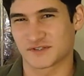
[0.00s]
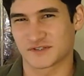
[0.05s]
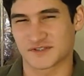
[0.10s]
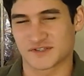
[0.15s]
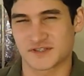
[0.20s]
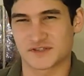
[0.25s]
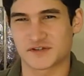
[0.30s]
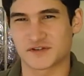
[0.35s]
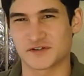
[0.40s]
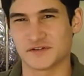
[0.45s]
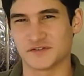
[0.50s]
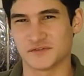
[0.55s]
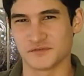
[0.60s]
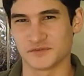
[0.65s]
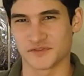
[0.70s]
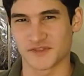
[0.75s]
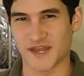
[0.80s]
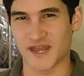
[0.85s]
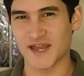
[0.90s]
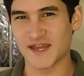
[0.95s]
he going to do
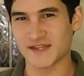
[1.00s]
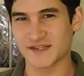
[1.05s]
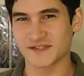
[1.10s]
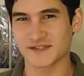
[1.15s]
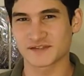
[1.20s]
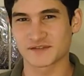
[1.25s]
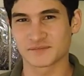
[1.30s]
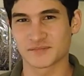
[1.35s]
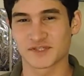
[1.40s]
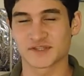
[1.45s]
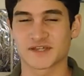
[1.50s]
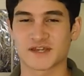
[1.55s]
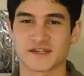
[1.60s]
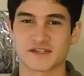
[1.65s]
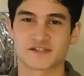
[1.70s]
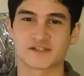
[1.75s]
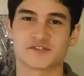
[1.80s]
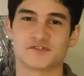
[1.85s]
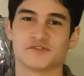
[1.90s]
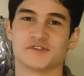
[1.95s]
that? But then
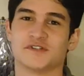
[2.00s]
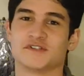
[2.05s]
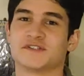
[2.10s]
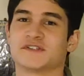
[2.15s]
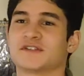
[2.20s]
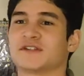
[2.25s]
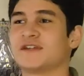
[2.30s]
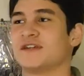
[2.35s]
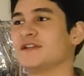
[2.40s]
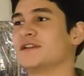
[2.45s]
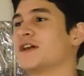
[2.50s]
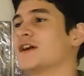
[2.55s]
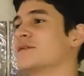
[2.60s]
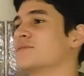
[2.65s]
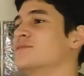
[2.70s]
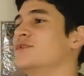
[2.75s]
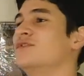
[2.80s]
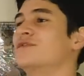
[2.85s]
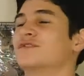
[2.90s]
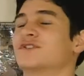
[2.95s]
as soon as he
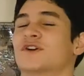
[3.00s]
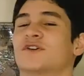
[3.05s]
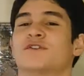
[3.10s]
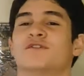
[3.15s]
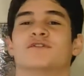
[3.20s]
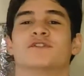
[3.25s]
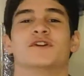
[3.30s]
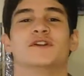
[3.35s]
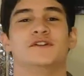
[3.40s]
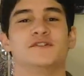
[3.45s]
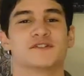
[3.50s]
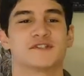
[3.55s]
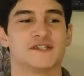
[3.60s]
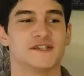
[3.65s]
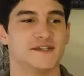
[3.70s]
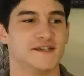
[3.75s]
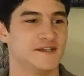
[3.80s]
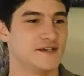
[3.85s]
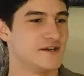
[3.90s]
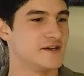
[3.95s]
moves over and you
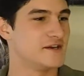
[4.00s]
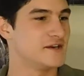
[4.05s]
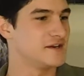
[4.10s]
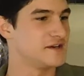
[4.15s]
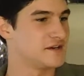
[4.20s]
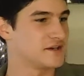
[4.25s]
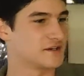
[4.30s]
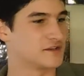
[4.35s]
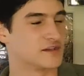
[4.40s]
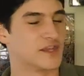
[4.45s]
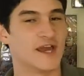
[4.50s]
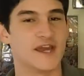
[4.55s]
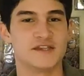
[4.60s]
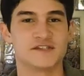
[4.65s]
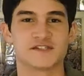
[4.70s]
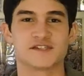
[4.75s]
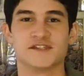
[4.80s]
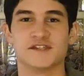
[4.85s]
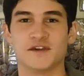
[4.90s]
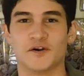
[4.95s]
see
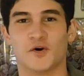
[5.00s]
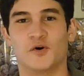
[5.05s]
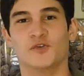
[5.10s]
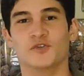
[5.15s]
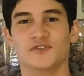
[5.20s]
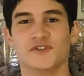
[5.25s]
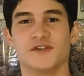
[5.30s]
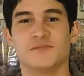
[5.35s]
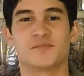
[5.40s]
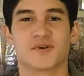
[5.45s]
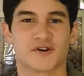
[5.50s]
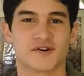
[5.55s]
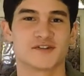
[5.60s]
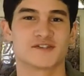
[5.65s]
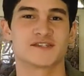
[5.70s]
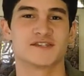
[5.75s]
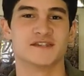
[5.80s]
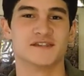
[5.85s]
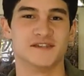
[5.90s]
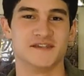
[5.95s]
Glenn's the only
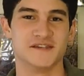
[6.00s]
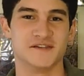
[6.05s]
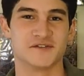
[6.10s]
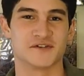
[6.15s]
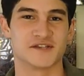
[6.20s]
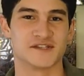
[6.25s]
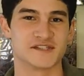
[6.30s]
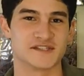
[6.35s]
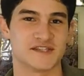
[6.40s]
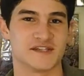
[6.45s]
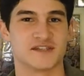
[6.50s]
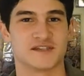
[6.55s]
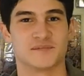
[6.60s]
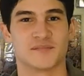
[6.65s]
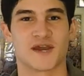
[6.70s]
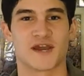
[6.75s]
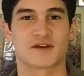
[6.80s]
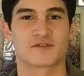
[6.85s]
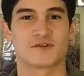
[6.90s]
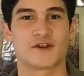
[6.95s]
person that you can see in the
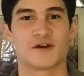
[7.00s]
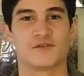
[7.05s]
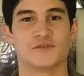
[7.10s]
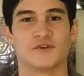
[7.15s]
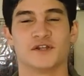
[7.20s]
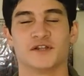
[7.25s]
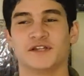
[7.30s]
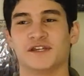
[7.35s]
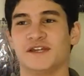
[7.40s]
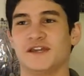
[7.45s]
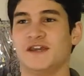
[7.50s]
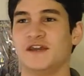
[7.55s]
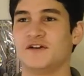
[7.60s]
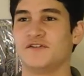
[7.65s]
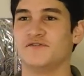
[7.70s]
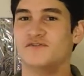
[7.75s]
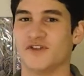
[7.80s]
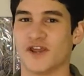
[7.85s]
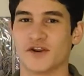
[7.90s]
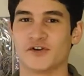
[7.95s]
background really,
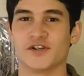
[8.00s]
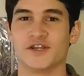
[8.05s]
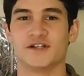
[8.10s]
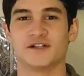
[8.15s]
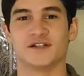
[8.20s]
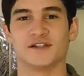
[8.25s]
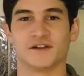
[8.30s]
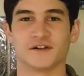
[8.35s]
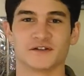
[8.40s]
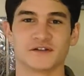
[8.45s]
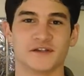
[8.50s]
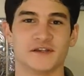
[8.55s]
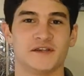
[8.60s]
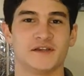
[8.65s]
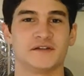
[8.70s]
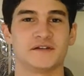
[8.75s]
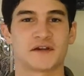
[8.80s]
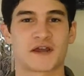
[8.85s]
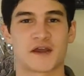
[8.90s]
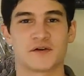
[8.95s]
very clearly,
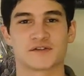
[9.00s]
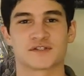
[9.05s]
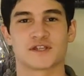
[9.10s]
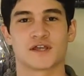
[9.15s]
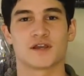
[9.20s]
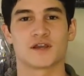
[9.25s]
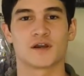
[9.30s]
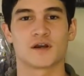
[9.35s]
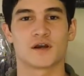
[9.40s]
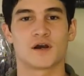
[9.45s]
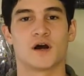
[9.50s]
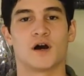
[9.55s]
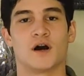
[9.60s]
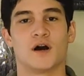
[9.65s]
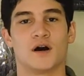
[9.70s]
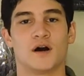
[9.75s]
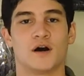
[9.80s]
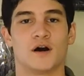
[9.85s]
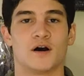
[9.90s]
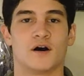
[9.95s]
I was like,
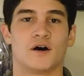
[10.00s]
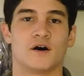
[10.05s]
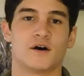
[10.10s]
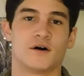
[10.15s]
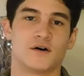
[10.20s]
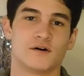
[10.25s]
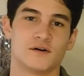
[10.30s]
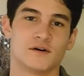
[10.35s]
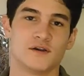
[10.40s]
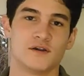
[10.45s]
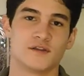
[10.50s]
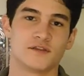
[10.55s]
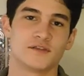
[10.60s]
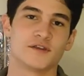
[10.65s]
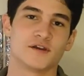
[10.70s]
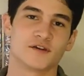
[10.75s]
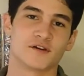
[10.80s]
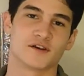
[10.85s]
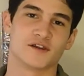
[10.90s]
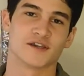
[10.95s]
oh,
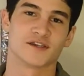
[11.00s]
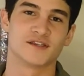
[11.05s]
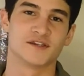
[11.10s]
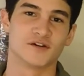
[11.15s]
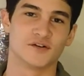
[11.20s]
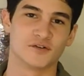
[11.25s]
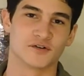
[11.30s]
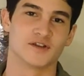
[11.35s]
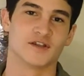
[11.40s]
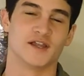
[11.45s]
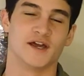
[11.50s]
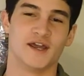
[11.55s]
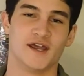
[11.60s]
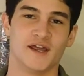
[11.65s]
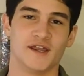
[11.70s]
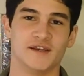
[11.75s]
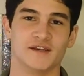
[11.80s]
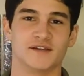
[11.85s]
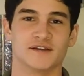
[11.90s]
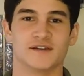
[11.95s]
they're going to kill Glenn.
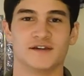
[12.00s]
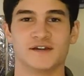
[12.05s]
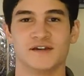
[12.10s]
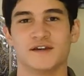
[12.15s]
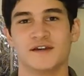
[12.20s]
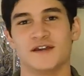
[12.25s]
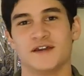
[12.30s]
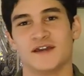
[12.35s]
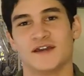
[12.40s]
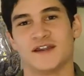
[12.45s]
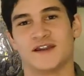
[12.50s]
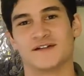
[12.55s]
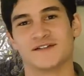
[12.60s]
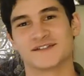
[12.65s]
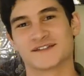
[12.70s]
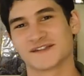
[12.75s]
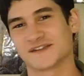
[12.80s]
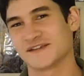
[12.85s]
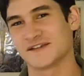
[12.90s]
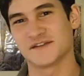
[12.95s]
And
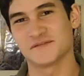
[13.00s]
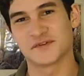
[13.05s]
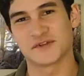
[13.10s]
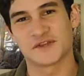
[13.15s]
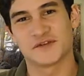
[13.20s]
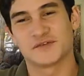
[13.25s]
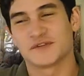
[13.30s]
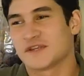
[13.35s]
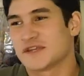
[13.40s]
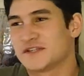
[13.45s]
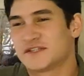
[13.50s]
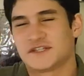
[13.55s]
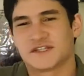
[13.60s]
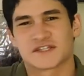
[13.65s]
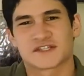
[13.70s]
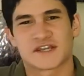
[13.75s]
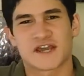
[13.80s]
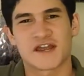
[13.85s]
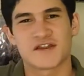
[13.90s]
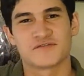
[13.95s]
it
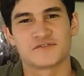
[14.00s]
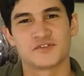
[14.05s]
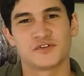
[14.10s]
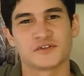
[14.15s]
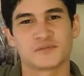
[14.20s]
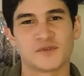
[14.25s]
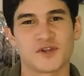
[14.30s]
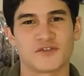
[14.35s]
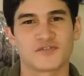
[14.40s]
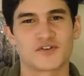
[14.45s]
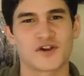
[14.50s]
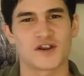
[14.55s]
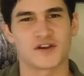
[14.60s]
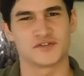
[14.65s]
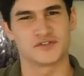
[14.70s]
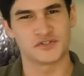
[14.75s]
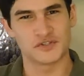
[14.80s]
just kind of took me off guard.